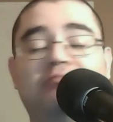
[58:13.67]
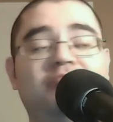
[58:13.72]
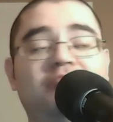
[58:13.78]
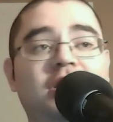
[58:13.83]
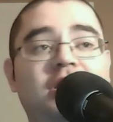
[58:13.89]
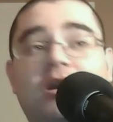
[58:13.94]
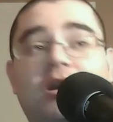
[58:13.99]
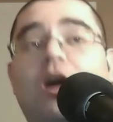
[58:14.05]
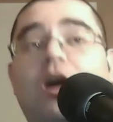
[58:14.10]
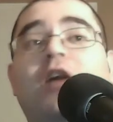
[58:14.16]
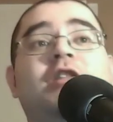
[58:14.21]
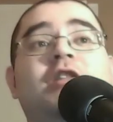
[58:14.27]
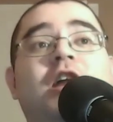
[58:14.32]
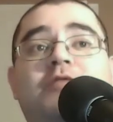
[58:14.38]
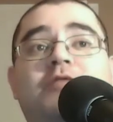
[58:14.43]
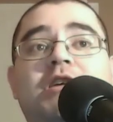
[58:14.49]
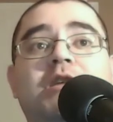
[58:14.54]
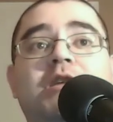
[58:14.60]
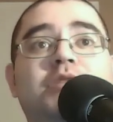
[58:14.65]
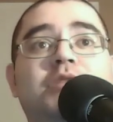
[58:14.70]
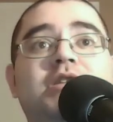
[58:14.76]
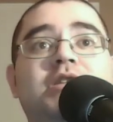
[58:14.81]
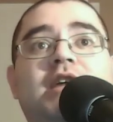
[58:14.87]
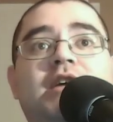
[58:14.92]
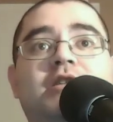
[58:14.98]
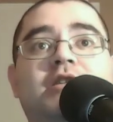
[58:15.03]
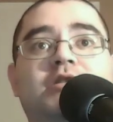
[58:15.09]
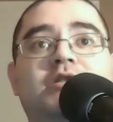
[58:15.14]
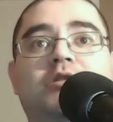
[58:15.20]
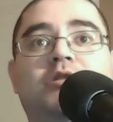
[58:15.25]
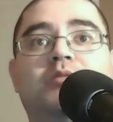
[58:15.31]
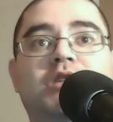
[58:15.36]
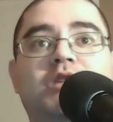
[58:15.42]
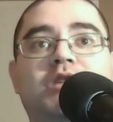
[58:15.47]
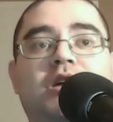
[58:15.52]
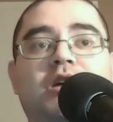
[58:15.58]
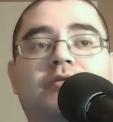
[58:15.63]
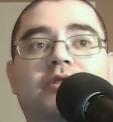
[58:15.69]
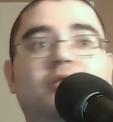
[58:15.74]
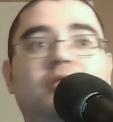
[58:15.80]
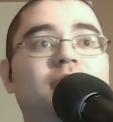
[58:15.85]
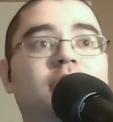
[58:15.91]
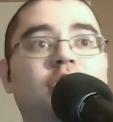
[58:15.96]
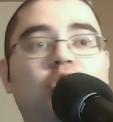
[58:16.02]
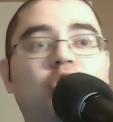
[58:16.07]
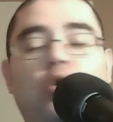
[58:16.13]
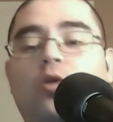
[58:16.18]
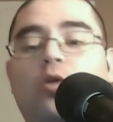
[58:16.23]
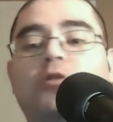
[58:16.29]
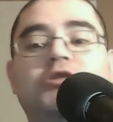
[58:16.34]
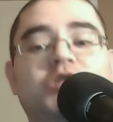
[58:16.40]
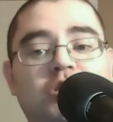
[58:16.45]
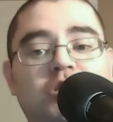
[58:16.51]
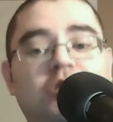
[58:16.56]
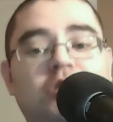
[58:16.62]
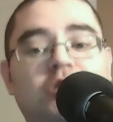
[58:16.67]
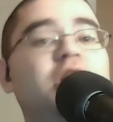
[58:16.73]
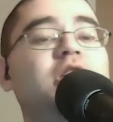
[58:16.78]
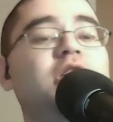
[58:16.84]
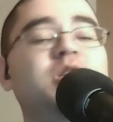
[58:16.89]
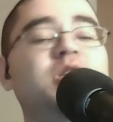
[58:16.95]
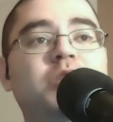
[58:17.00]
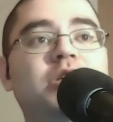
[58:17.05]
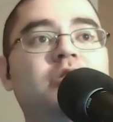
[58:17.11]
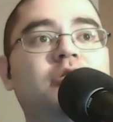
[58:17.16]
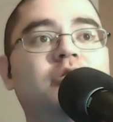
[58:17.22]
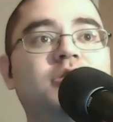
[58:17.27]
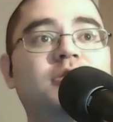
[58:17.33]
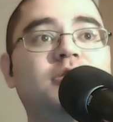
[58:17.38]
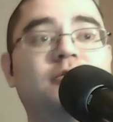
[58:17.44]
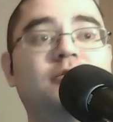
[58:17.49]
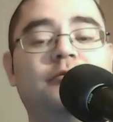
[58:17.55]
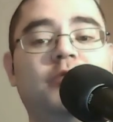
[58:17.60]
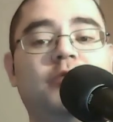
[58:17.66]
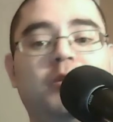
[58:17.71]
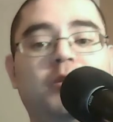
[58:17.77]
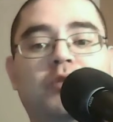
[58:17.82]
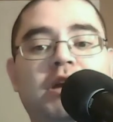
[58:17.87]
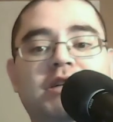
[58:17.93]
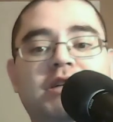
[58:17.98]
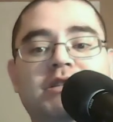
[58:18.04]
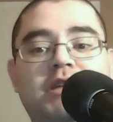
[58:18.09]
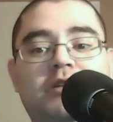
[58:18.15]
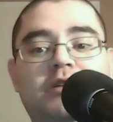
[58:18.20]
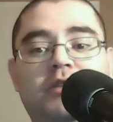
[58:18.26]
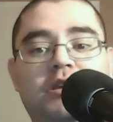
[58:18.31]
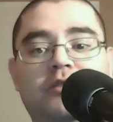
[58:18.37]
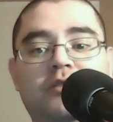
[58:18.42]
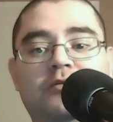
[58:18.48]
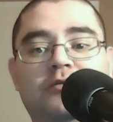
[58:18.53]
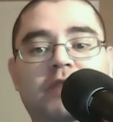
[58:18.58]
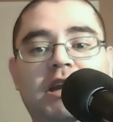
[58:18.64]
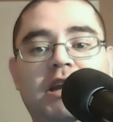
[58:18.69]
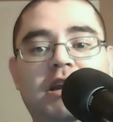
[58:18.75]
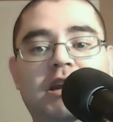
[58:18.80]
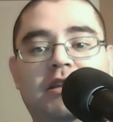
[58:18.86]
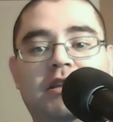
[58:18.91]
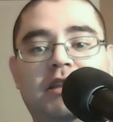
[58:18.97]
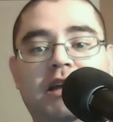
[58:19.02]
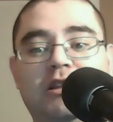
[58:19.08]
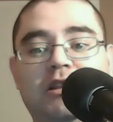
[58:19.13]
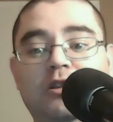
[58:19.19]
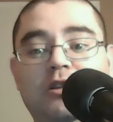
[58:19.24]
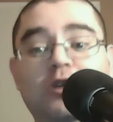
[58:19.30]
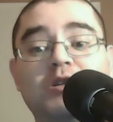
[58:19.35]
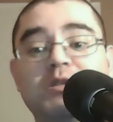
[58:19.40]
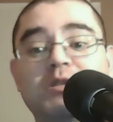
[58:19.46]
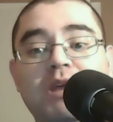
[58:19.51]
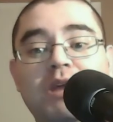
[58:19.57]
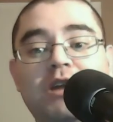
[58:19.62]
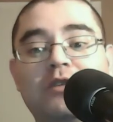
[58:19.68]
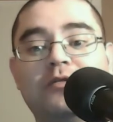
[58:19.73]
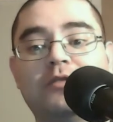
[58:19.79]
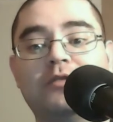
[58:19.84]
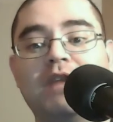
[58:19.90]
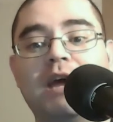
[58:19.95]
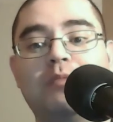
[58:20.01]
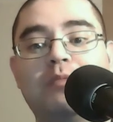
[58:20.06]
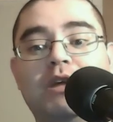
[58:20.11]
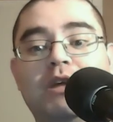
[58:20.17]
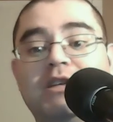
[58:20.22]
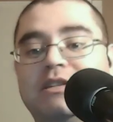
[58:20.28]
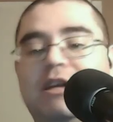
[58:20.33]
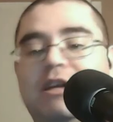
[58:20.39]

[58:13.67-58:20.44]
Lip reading: Gotta love EMP Tech in terms of gorgeous looking speakers for the price. I don't think you'll find anything that looks better for that price.